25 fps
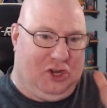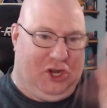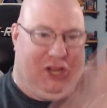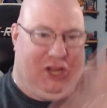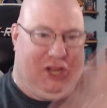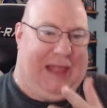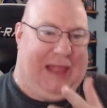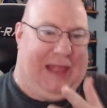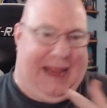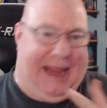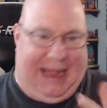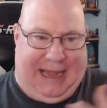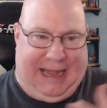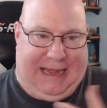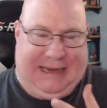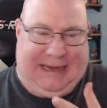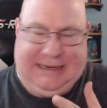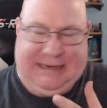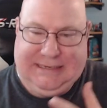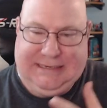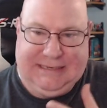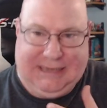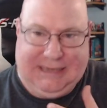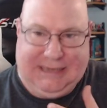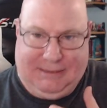Glenn
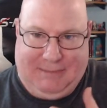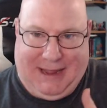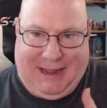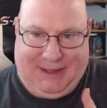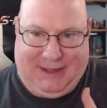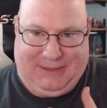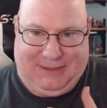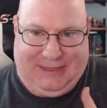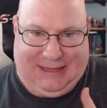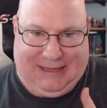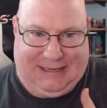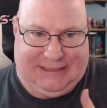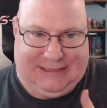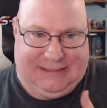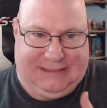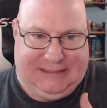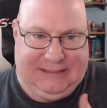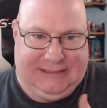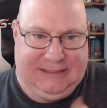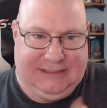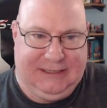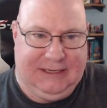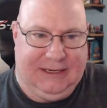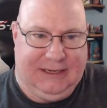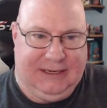about this,
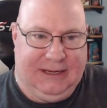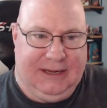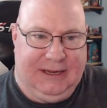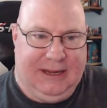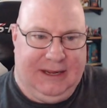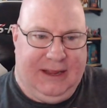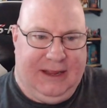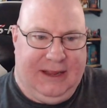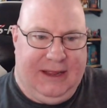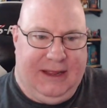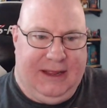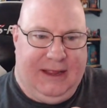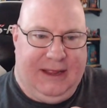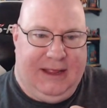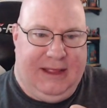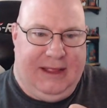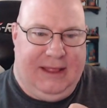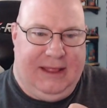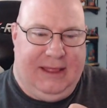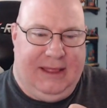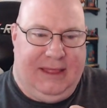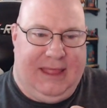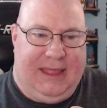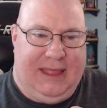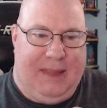
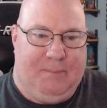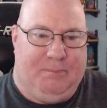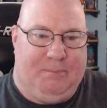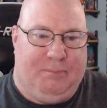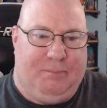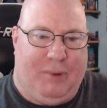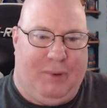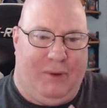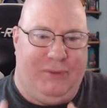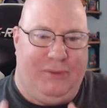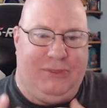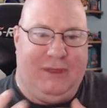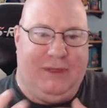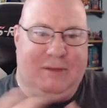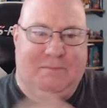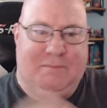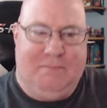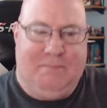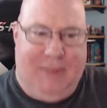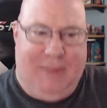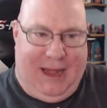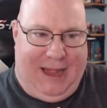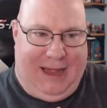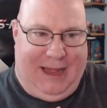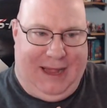they both
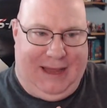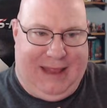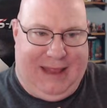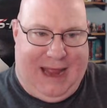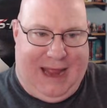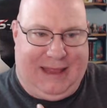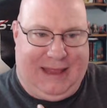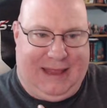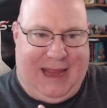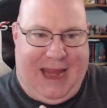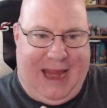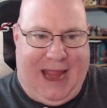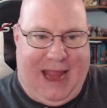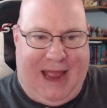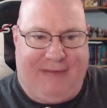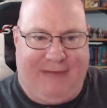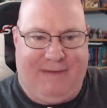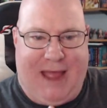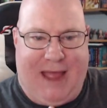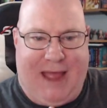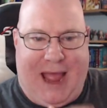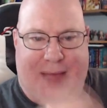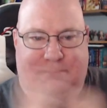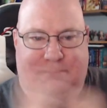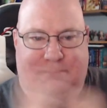admitted that they
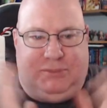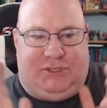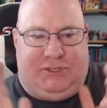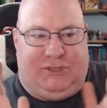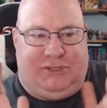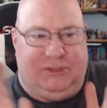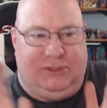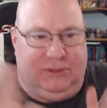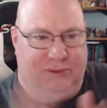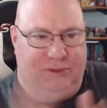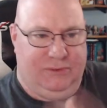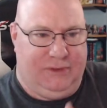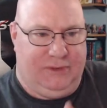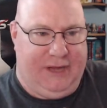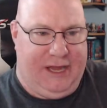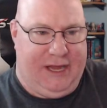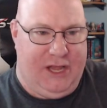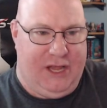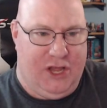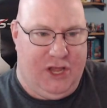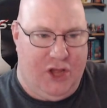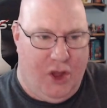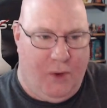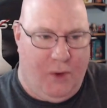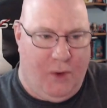have absolutely
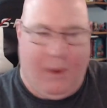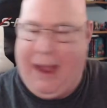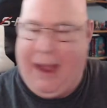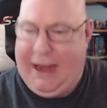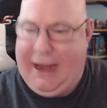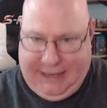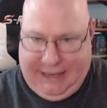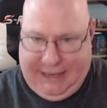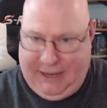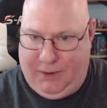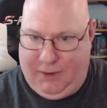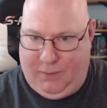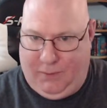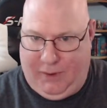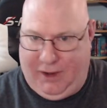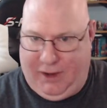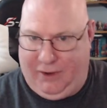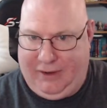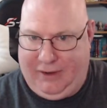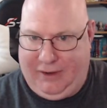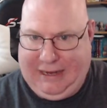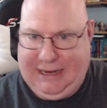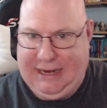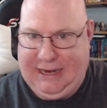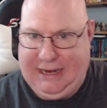no idea where
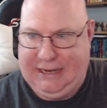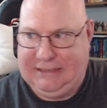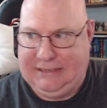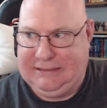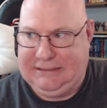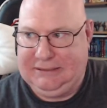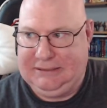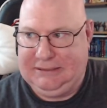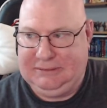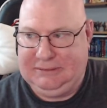he is.